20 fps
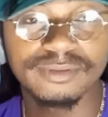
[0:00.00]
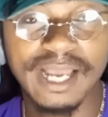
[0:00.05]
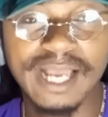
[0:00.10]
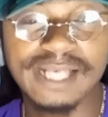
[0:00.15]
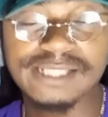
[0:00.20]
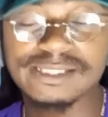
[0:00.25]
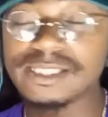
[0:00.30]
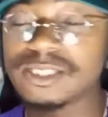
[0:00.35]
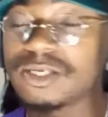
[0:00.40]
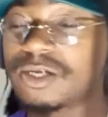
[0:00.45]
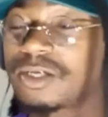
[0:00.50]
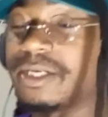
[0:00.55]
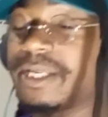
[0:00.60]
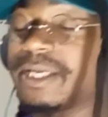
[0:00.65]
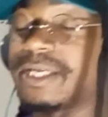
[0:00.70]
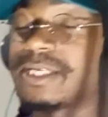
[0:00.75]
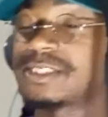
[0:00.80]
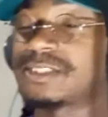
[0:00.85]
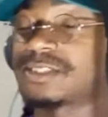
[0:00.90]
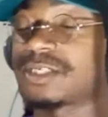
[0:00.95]
I seen y'all
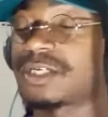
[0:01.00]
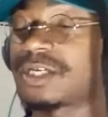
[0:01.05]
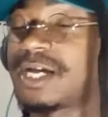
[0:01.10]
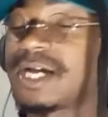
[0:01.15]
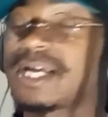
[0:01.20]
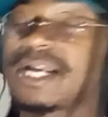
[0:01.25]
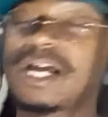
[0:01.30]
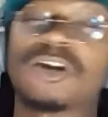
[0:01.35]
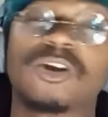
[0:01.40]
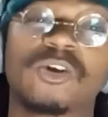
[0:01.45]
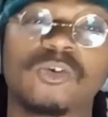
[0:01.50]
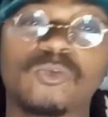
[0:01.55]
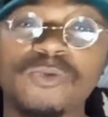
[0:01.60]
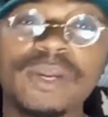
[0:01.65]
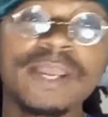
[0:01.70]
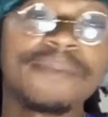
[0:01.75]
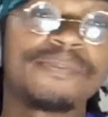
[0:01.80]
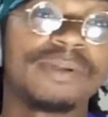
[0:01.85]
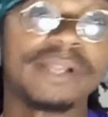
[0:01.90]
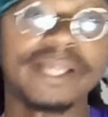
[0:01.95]
niggas cut out a
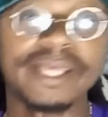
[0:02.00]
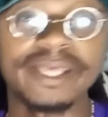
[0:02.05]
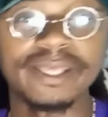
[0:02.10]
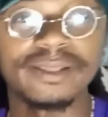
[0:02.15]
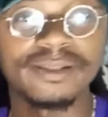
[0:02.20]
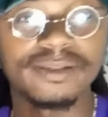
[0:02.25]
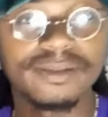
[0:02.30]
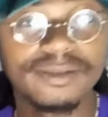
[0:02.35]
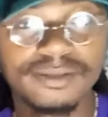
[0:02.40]
replay.